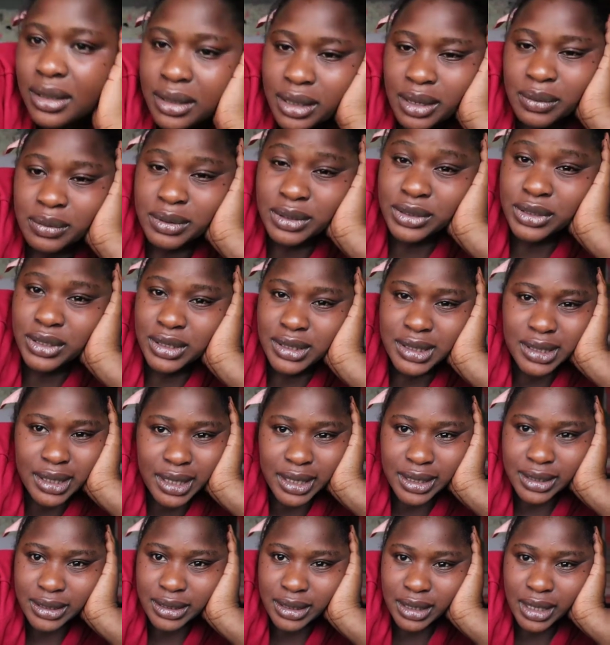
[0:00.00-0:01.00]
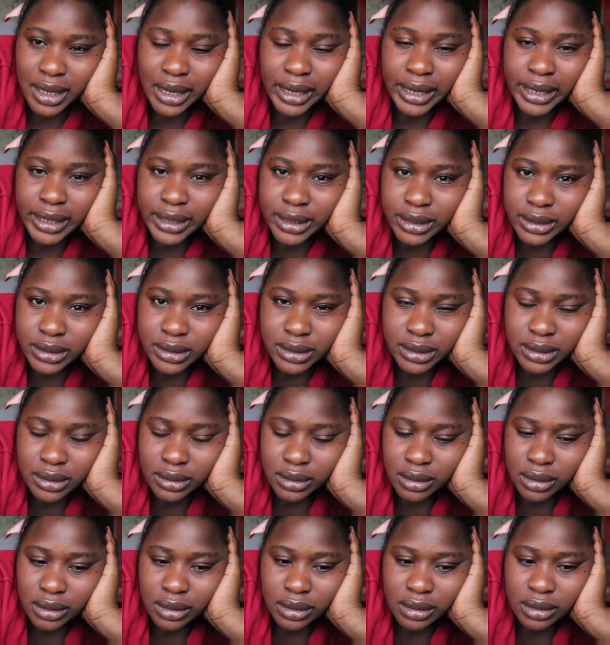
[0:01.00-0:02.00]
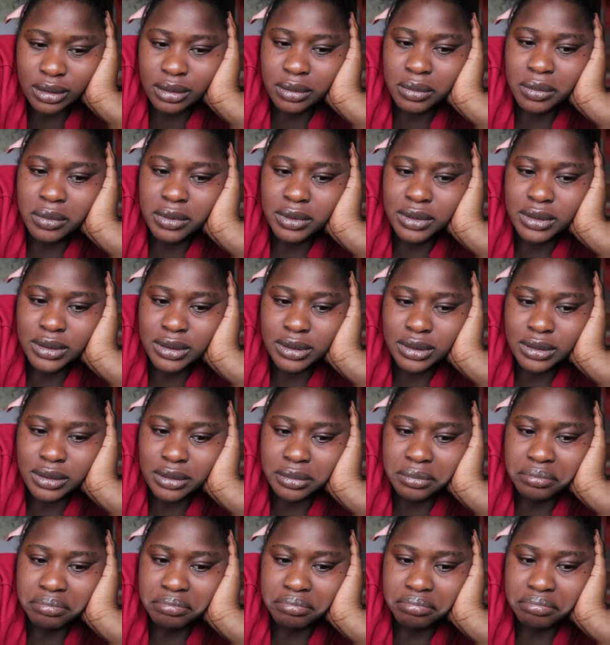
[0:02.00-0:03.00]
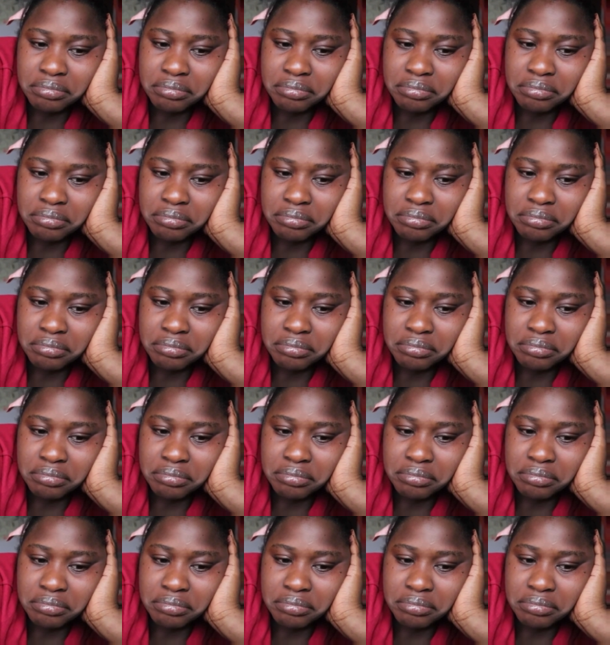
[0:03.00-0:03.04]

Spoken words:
that was just like the height. Like, I was